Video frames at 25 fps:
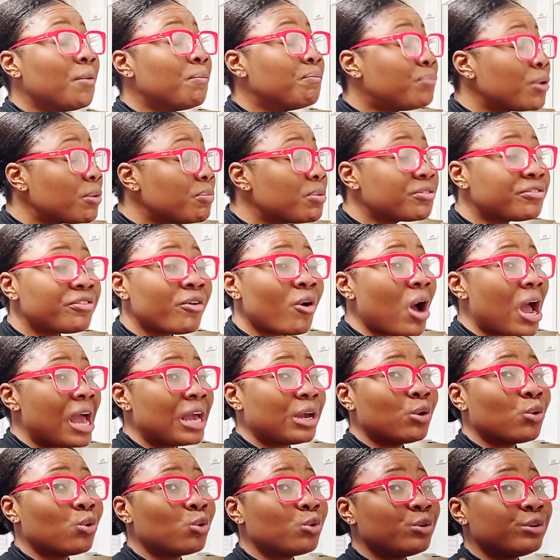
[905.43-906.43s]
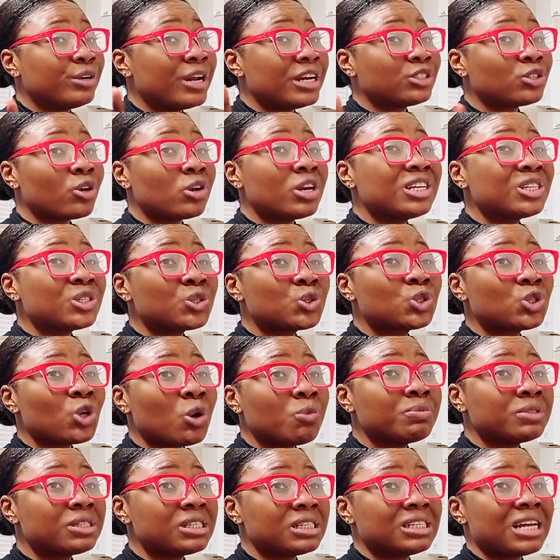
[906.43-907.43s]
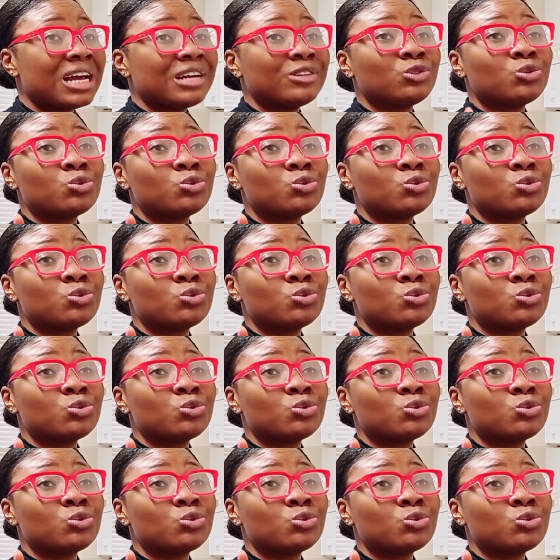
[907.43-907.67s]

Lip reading: But before I go, there's always something I